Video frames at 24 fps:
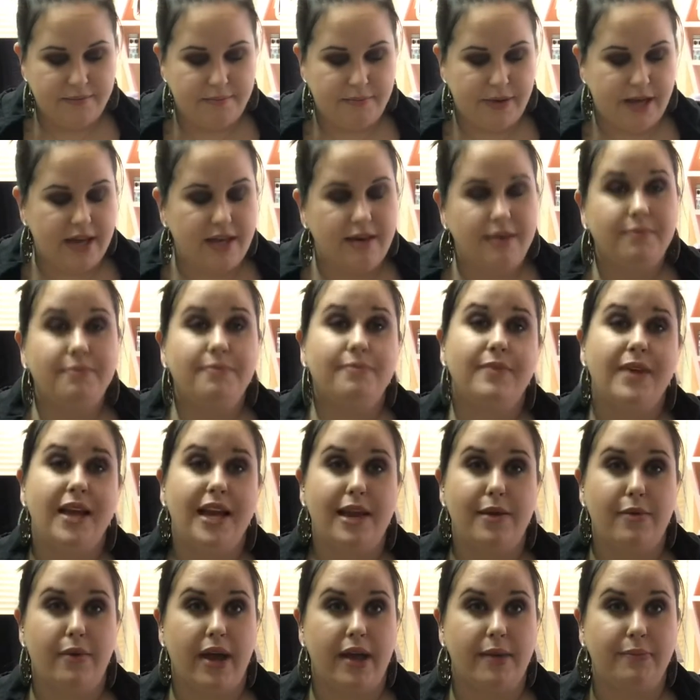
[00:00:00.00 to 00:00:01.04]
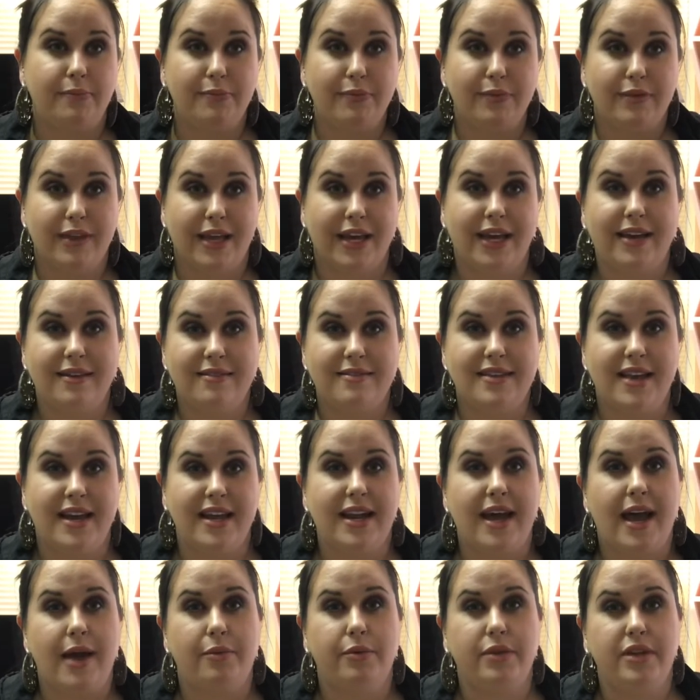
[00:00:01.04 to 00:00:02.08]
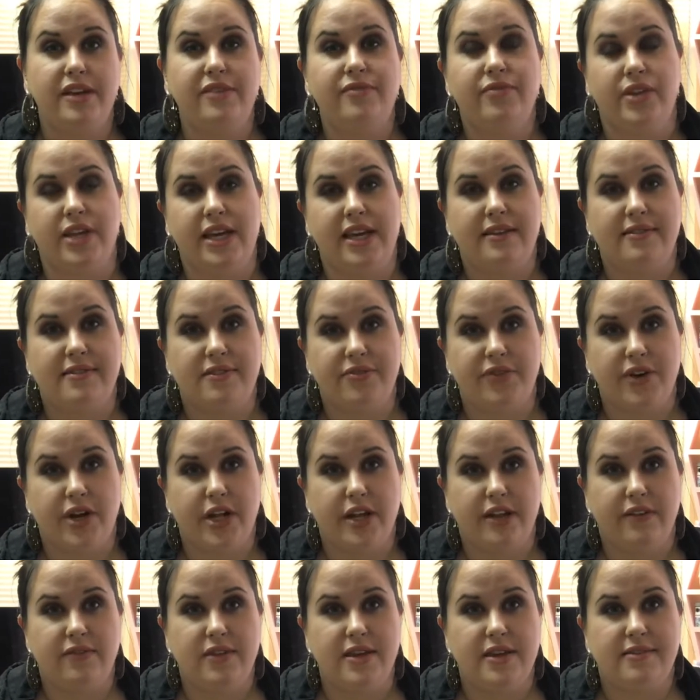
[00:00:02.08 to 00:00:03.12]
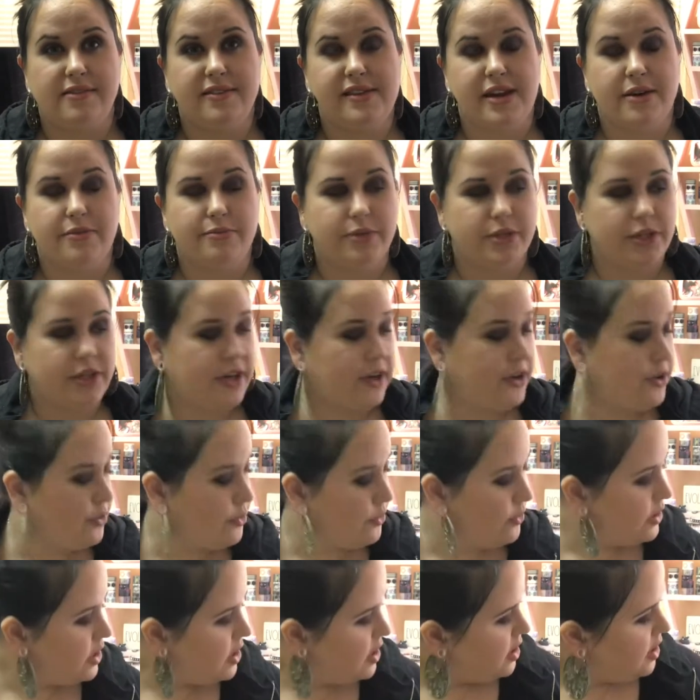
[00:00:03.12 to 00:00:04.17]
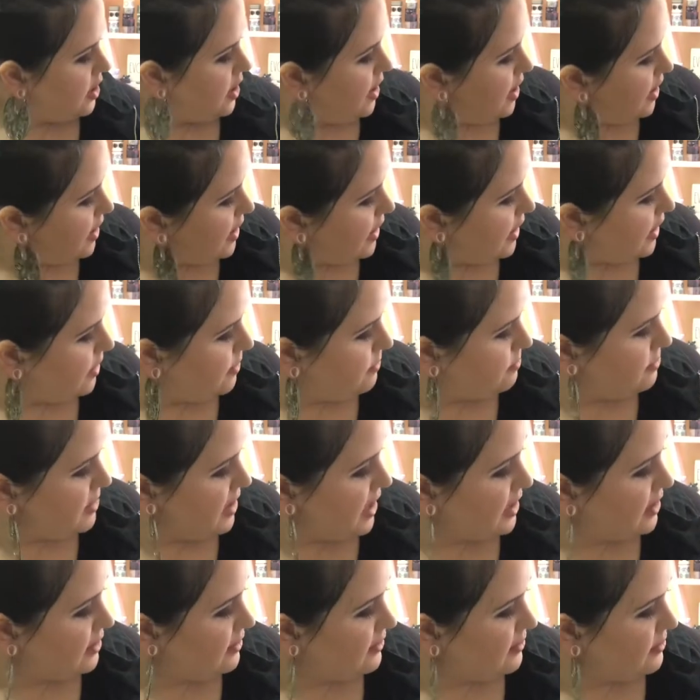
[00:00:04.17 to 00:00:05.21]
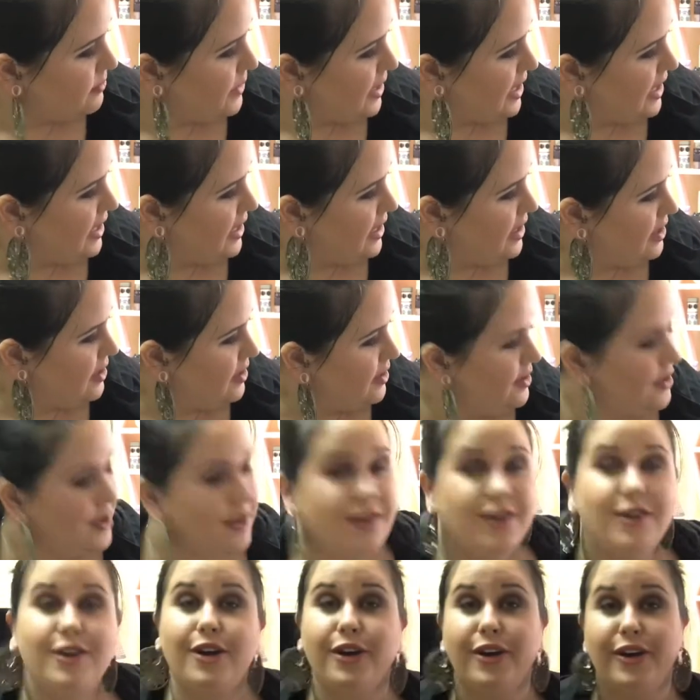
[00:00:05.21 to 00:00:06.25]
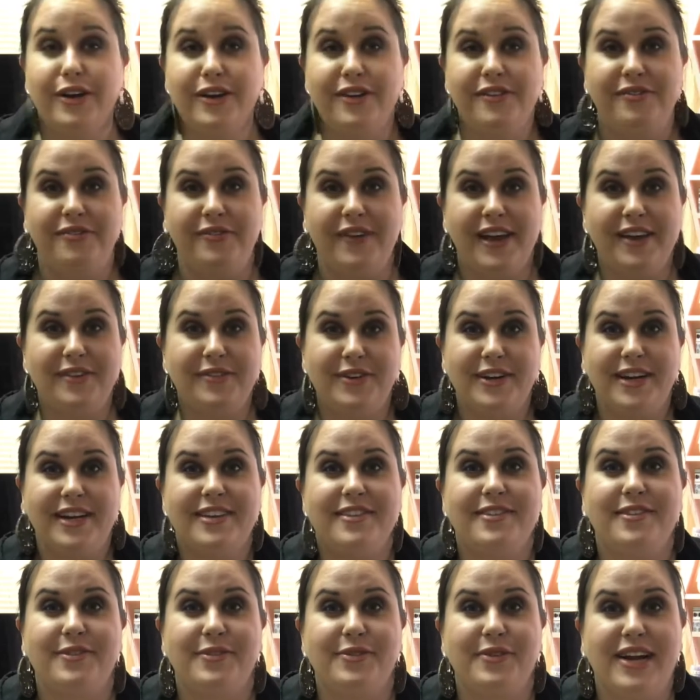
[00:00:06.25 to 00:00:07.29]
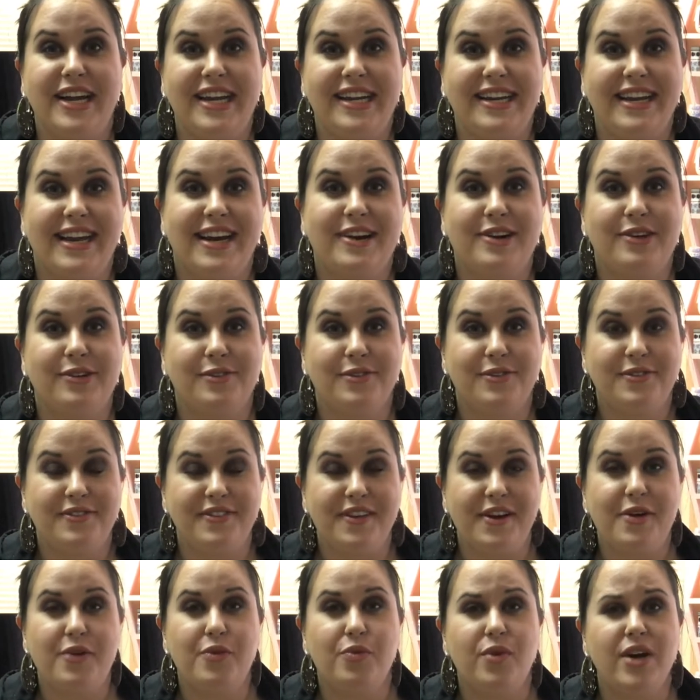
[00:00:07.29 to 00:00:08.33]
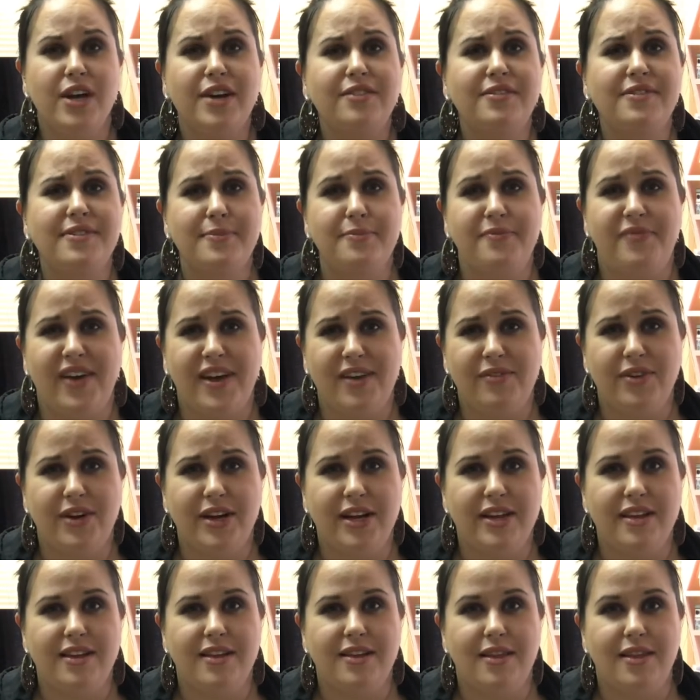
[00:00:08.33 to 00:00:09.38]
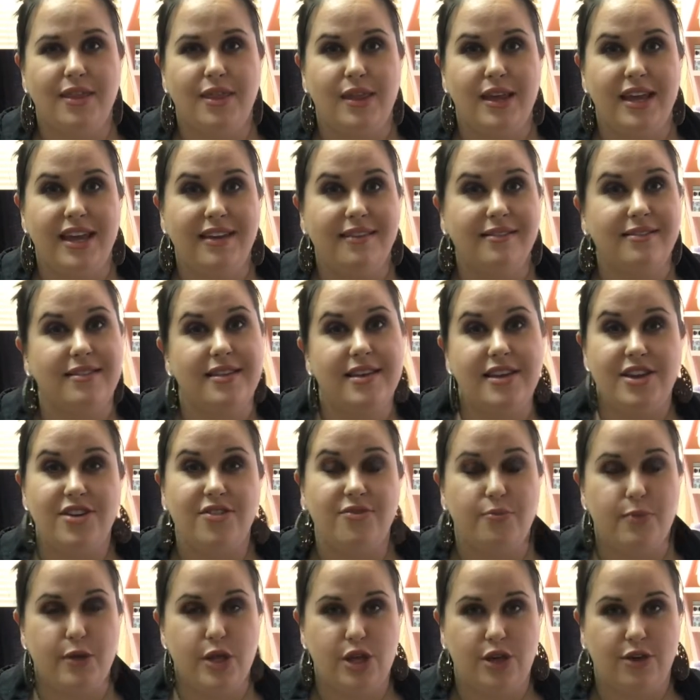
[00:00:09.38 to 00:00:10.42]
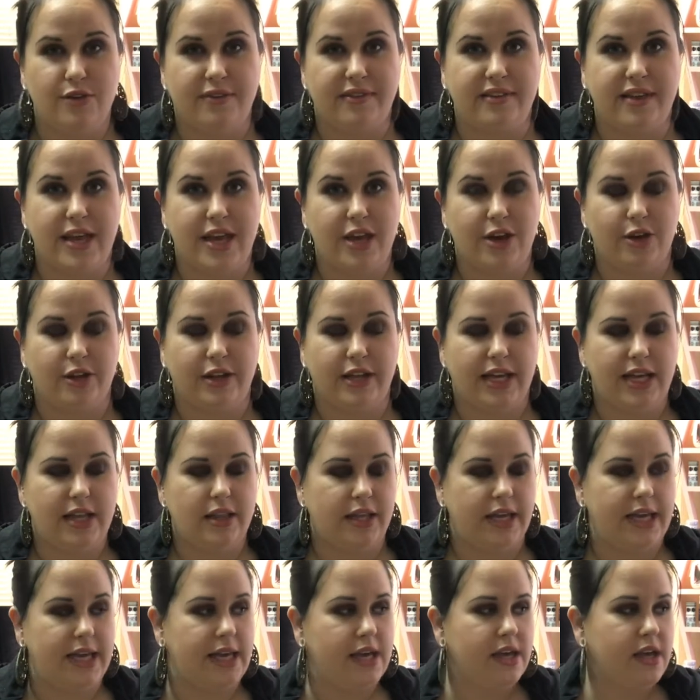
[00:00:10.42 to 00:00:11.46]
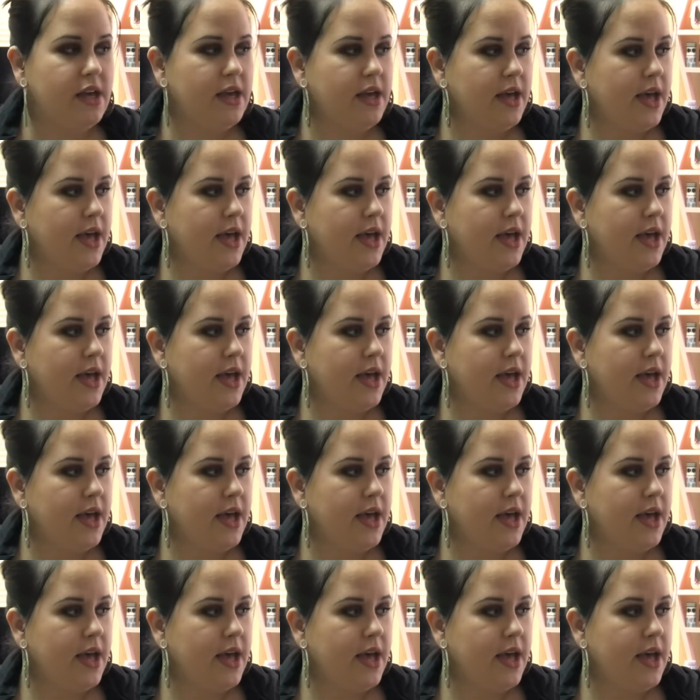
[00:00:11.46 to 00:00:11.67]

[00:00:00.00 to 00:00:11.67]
But anyway, like I said, I will leave links for all these down below. Um, that is my current favorites right now. So what are some favorite things that you've been using here lately?